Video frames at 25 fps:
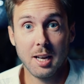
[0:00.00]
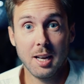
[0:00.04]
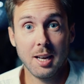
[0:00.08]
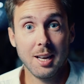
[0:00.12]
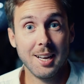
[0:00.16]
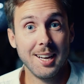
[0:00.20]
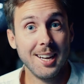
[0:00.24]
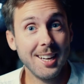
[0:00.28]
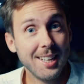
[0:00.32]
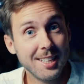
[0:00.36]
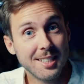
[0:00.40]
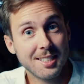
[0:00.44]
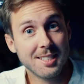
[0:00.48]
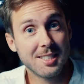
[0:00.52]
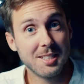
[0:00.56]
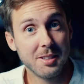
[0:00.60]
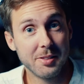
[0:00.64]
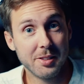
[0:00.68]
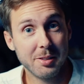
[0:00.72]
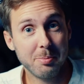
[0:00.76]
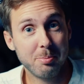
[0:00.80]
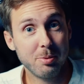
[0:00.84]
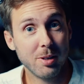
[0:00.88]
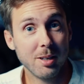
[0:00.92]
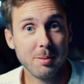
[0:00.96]
And
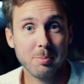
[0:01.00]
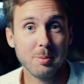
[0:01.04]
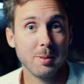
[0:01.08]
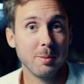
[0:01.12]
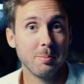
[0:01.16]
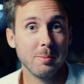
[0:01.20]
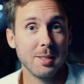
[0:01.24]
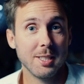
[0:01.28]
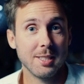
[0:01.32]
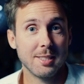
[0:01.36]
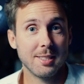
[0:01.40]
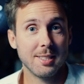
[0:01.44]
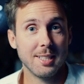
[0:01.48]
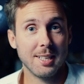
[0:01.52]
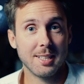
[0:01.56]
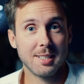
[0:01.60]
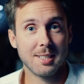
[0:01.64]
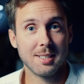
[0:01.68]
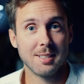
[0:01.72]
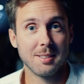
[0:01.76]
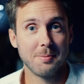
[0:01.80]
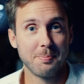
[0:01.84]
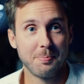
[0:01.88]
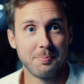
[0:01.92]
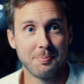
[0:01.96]
the problem is that
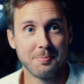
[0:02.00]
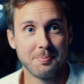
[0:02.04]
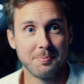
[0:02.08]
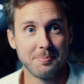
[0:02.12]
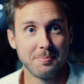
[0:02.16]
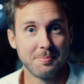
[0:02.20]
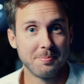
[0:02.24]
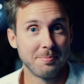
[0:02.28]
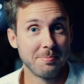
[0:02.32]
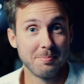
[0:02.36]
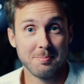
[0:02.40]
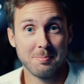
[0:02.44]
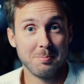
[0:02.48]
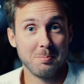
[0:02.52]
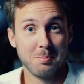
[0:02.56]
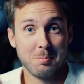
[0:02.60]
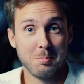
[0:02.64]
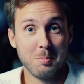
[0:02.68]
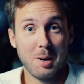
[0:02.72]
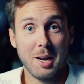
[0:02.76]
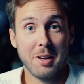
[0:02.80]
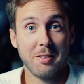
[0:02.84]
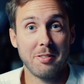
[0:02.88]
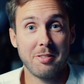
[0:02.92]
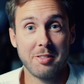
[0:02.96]

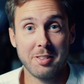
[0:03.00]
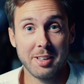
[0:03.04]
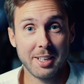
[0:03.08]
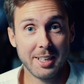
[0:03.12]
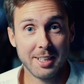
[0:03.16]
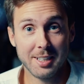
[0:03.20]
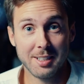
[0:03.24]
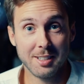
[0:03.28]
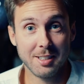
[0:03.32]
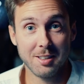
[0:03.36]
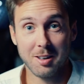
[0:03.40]
my fear